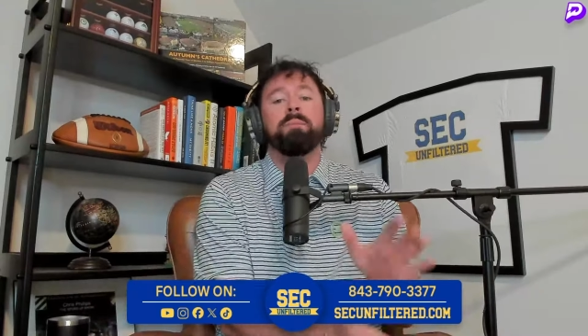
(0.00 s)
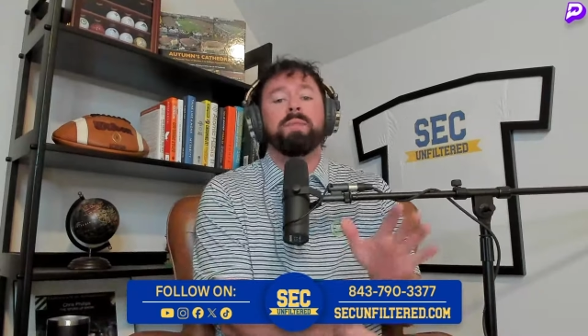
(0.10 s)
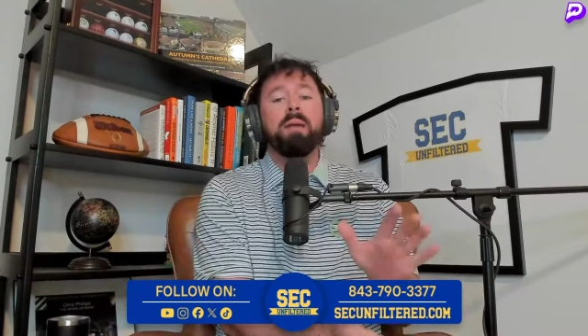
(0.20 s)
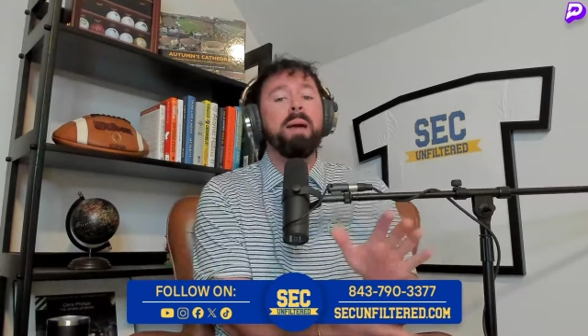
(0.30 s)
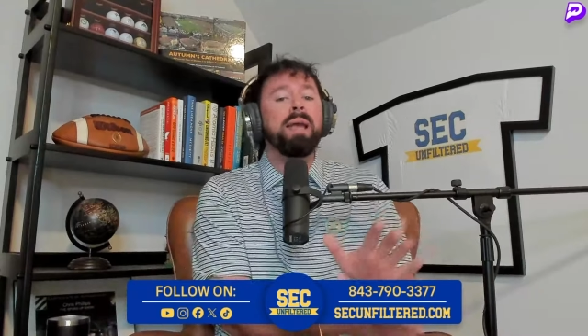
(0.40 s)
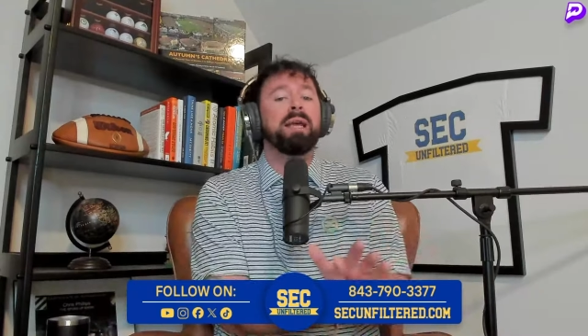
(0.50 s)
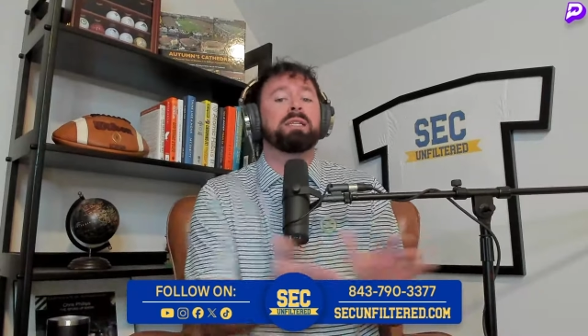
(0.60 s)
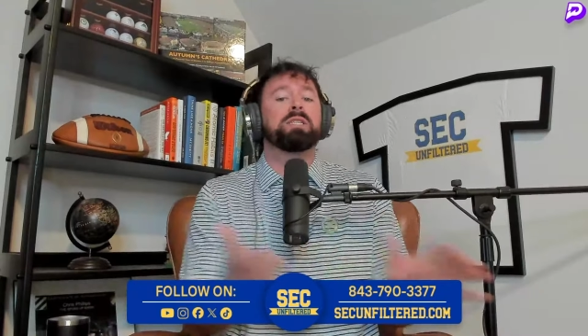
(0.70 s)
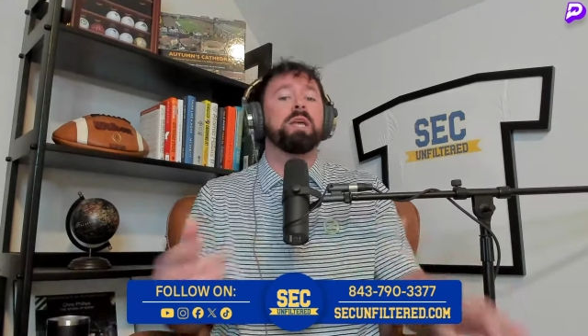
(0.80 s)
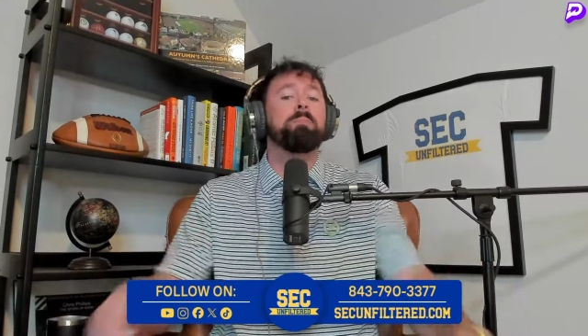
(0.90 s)
They make it
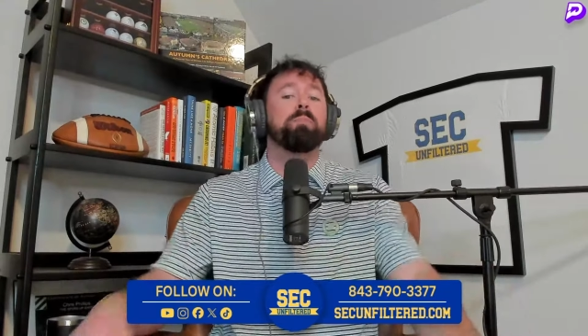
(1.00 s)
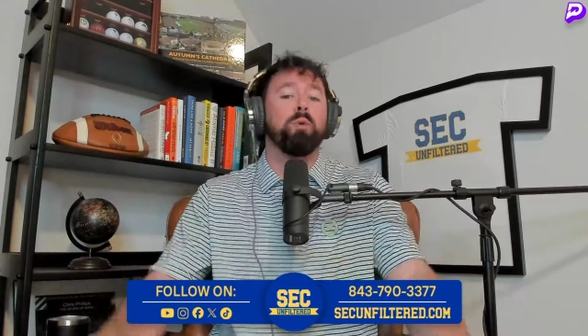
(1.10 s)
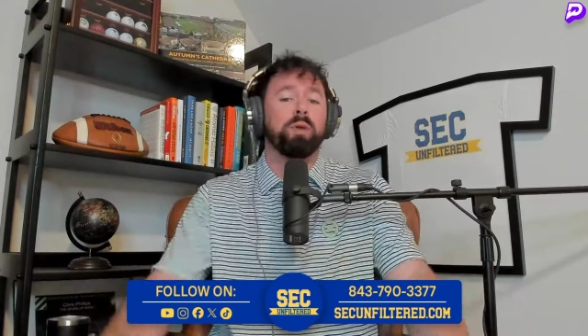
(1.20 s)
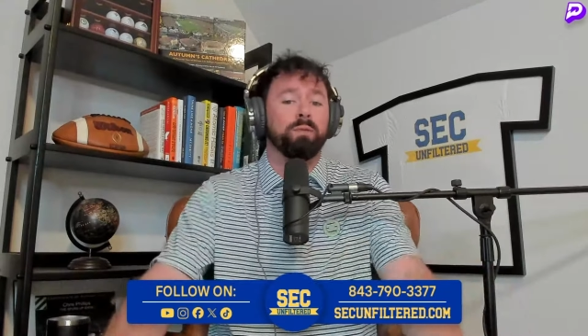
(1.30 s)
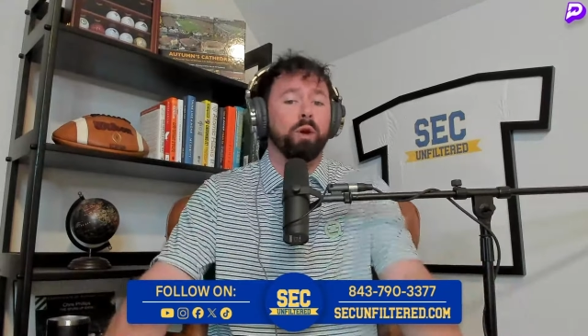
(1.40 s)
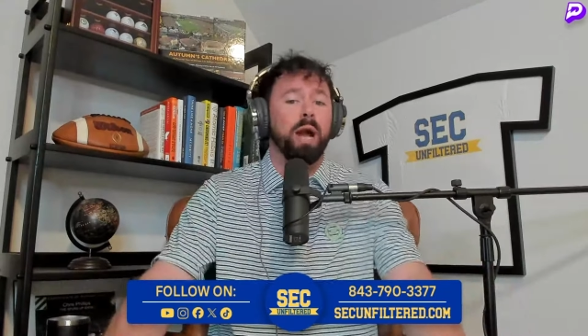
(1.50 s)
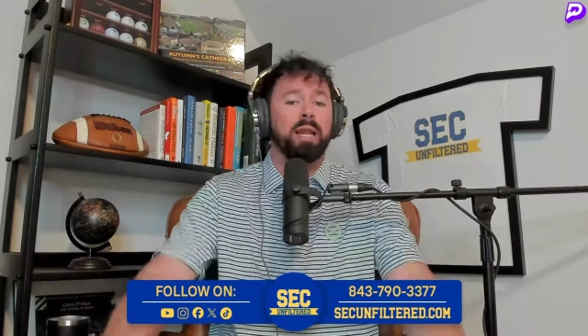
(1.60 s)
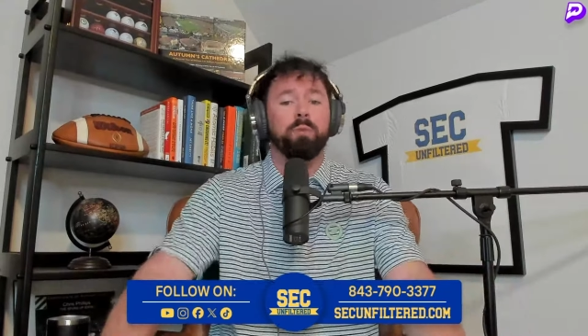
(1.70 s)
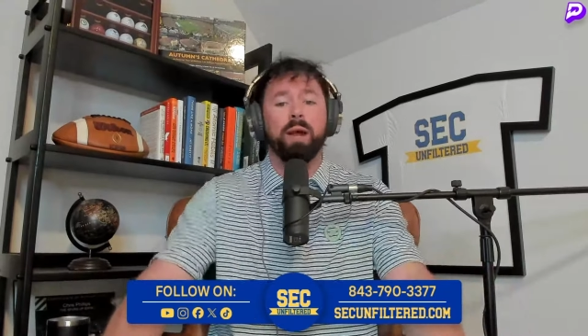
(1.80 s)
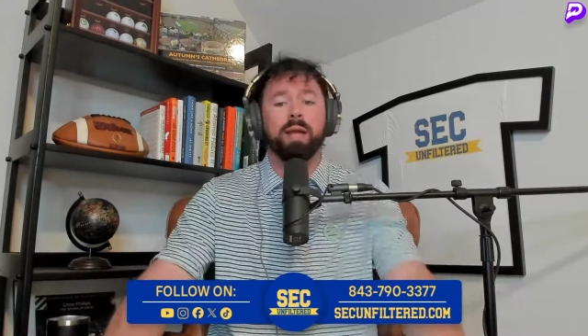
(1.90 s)
simple with a variety
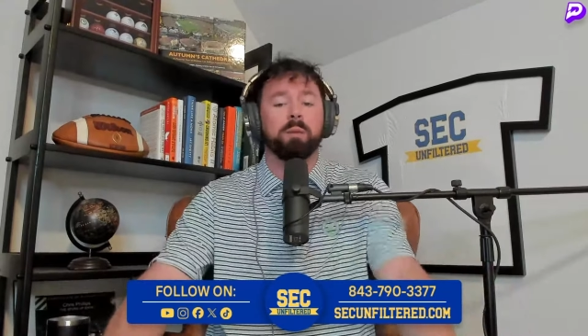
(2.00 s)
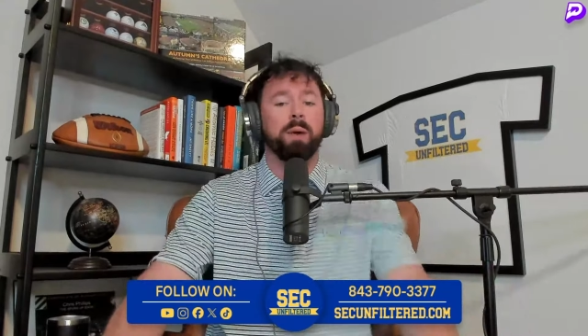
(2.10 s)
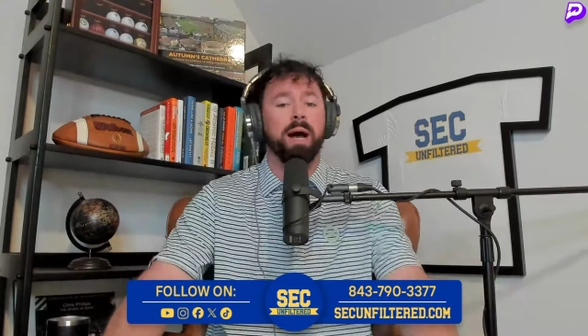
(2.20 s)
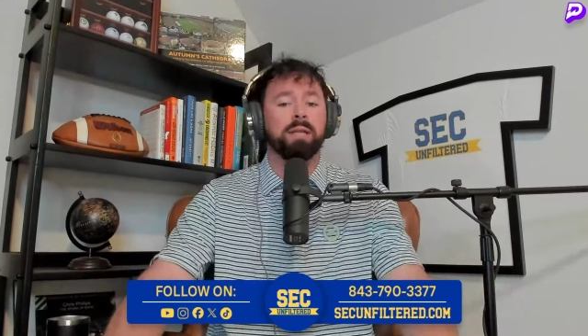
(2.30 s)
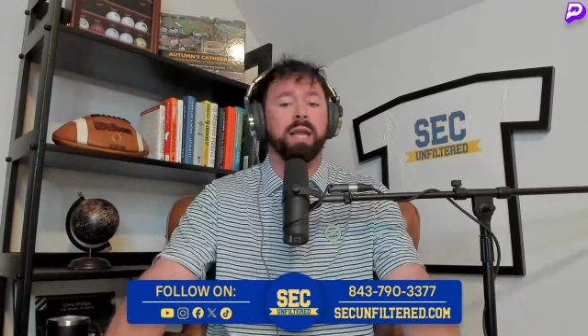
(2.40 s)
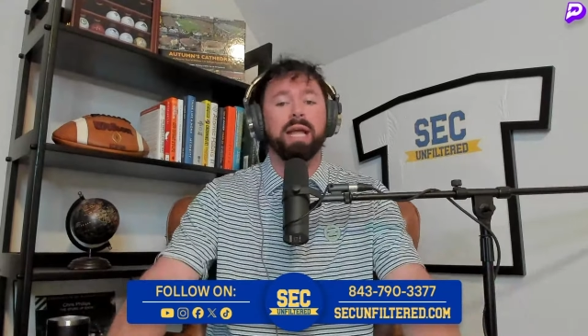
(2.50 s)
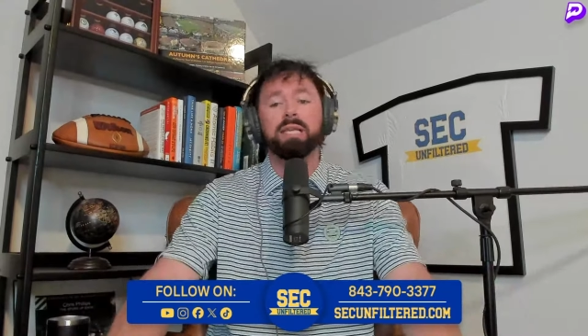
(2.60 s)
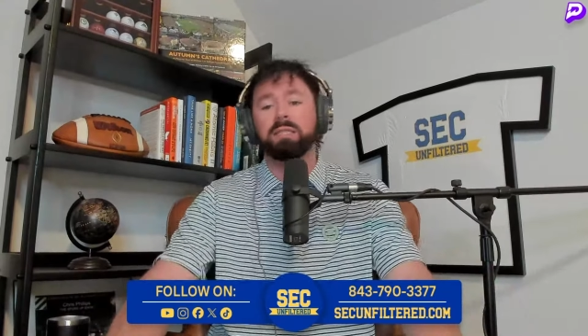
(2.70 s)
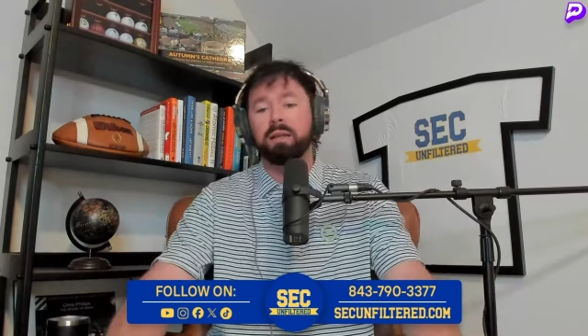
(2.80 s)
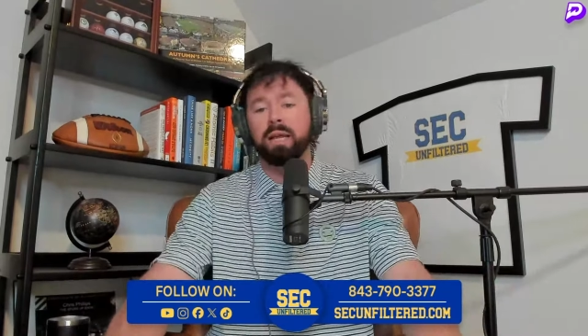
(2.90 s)
of ways to deposit
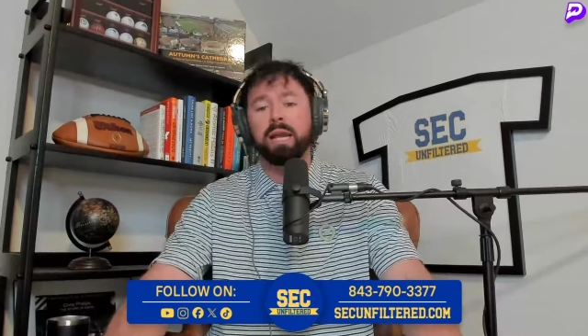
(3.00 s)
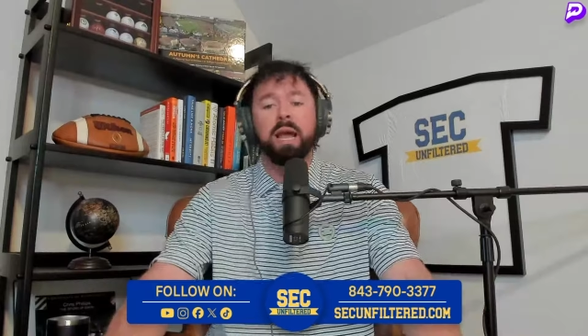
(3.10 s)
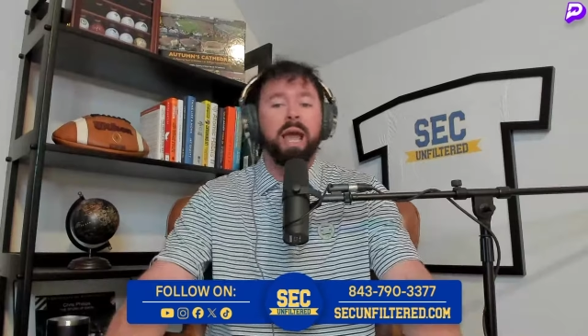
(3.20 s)
instantly,